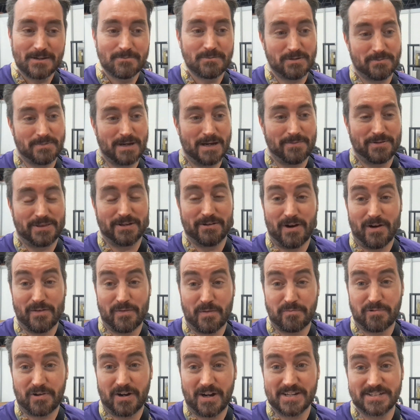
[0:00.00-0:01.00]
But maybe they're
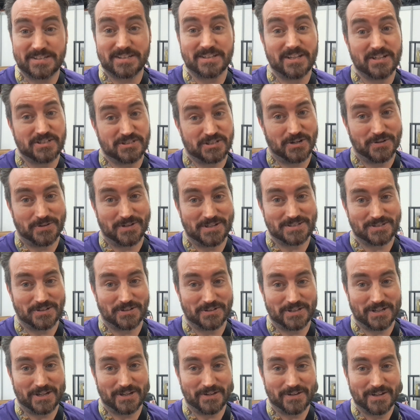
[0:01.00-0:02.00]
overpriced and the joke is
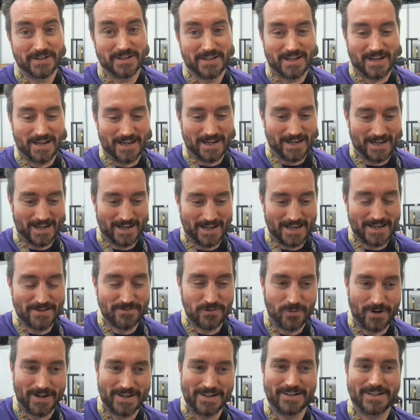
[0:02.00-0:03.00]
on you.
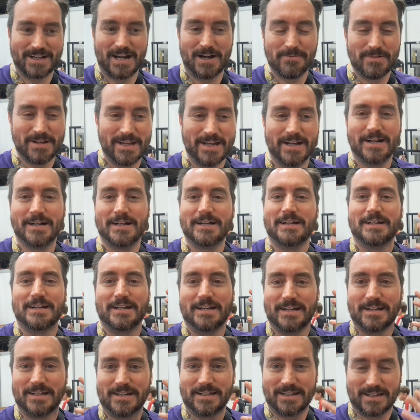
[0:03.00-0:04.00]
Either way, you come here,
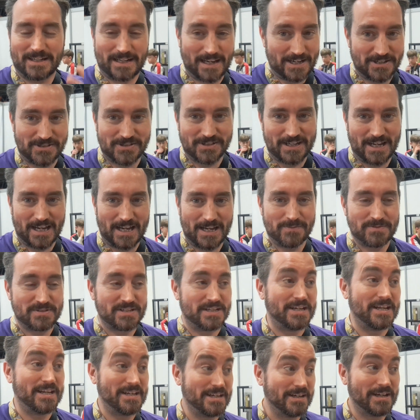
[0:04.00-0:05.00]
collect your games,
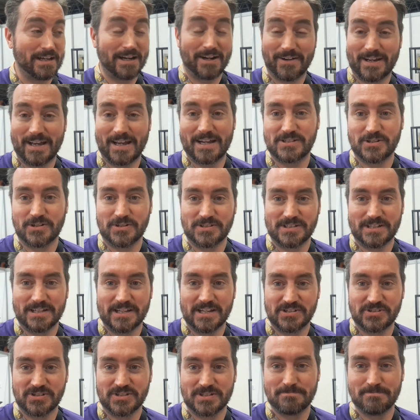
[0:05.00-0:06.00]
and they can come and collect your
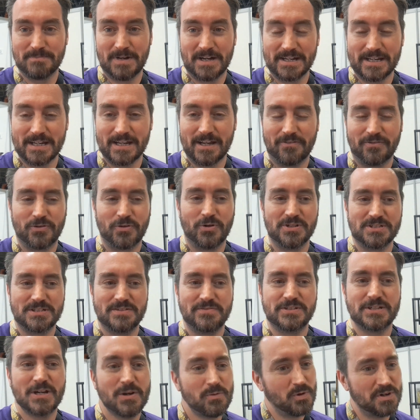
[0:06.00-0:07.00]
delicious money. Of course,
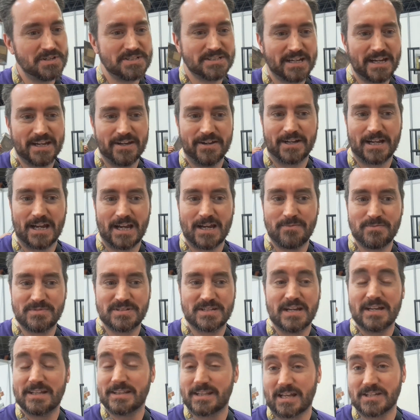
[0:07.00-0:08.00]
if you don't want to get your
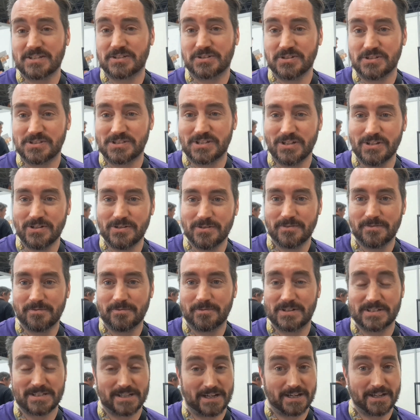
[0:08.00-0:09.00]
games, that's good too,
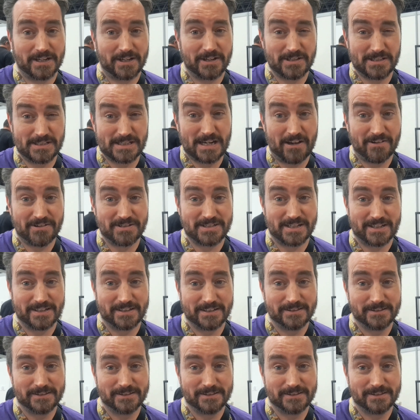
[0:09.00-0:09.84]
because they're going to go to charity.